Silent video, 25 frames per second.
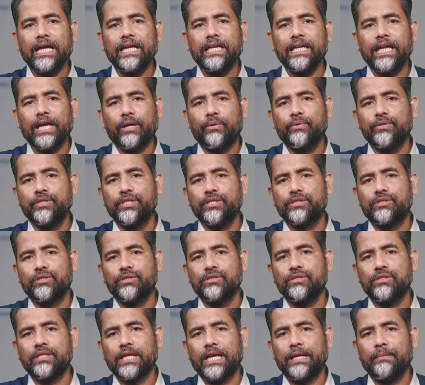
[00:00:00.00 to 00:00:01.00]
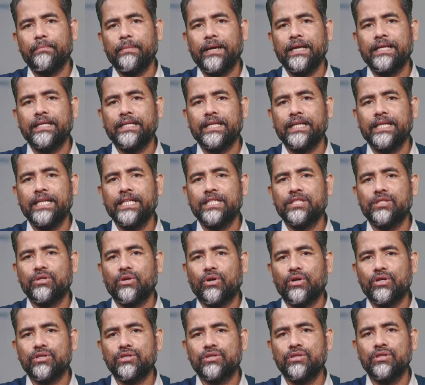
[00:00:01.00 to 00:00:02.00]
acquisitions and maintenance
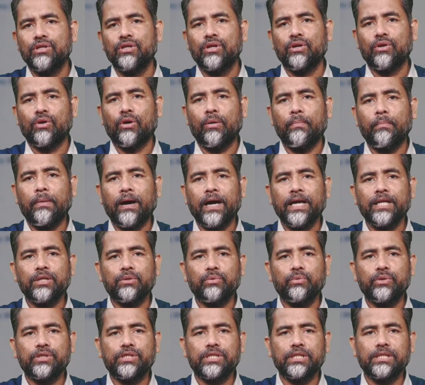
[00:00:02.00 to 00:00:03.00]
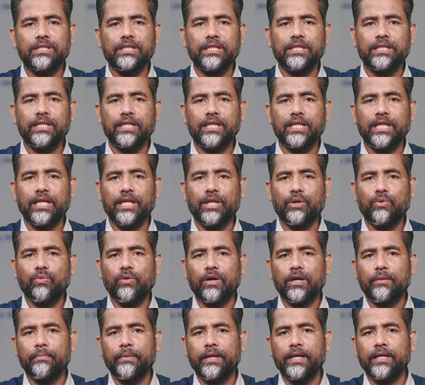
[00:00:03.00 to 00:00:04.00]
cost, combined with the
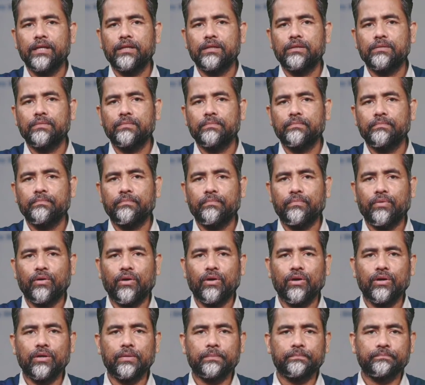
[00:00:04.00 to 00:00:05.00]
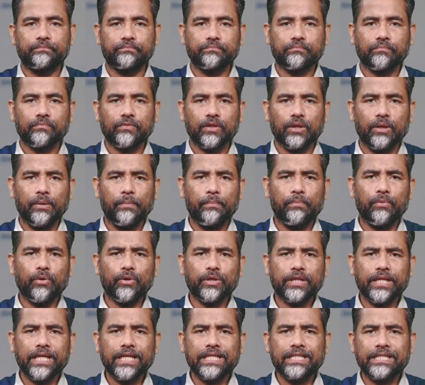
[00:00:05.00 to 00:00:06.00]
requirement for
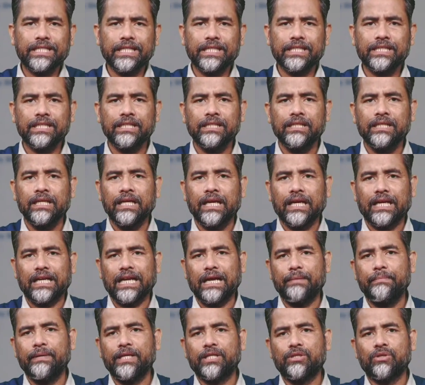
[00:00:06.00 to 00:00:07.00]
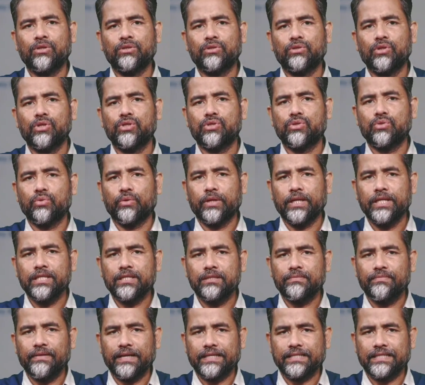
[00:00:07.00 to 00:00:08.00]
protected climate control storage
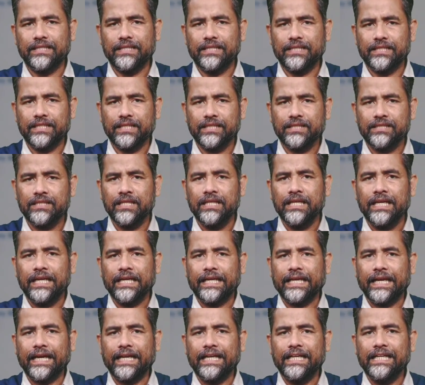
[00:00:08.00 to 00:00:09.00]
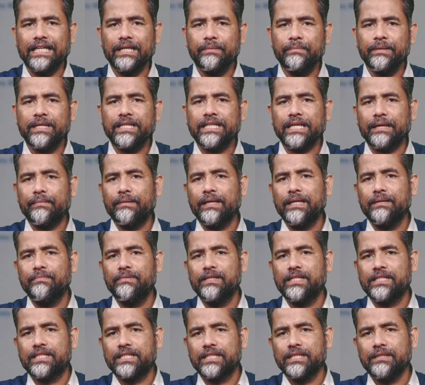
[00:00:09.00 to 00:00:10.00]
facilities, can limit
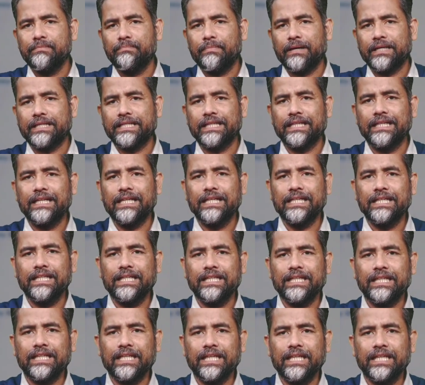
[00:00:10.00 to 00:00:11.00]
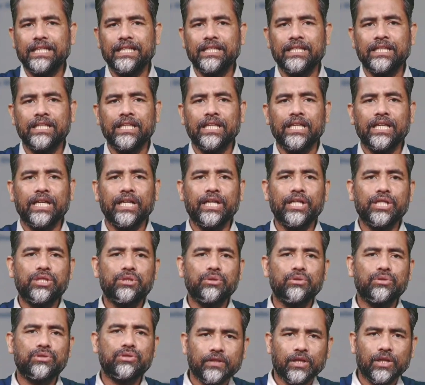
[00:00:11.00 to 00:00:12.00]
availability, particularly in
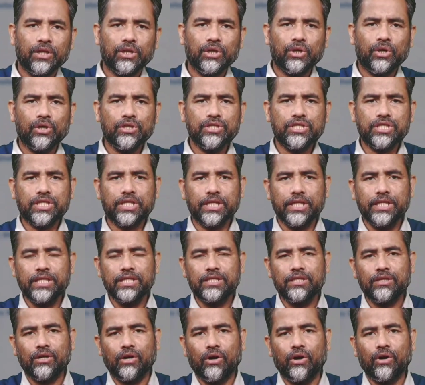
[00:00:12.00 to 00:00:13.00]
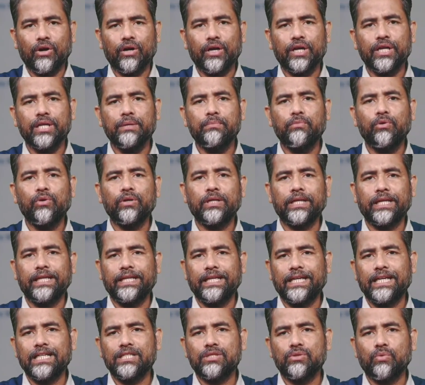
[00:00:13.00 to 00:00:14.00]
resource constrained or remote
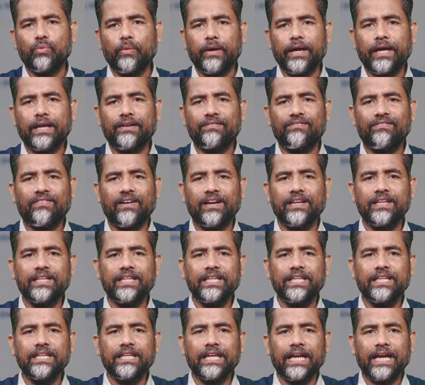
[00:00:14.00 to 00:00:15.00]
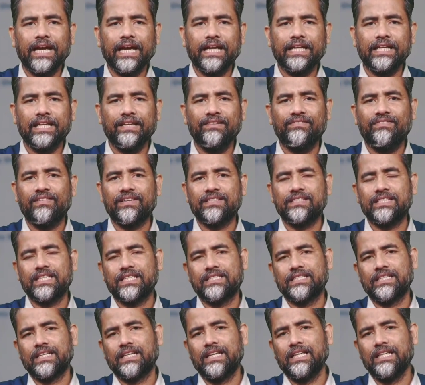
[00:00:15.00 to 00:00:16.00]
areas where funding and infrastructure
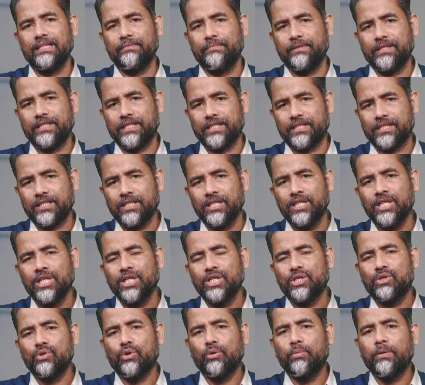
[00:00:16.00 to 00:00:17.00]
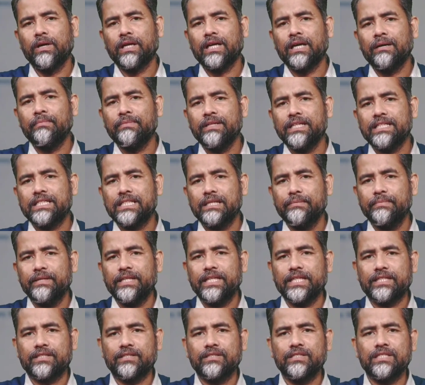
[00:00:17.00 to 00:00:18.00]
are limited. To overcome these
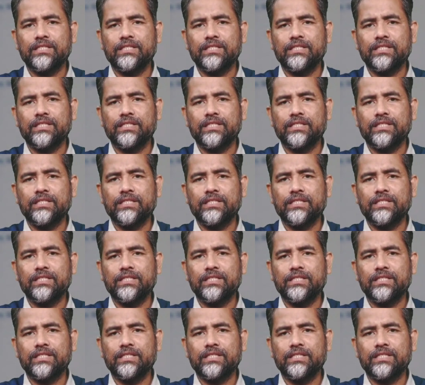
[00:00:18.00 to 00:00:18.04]
limitations,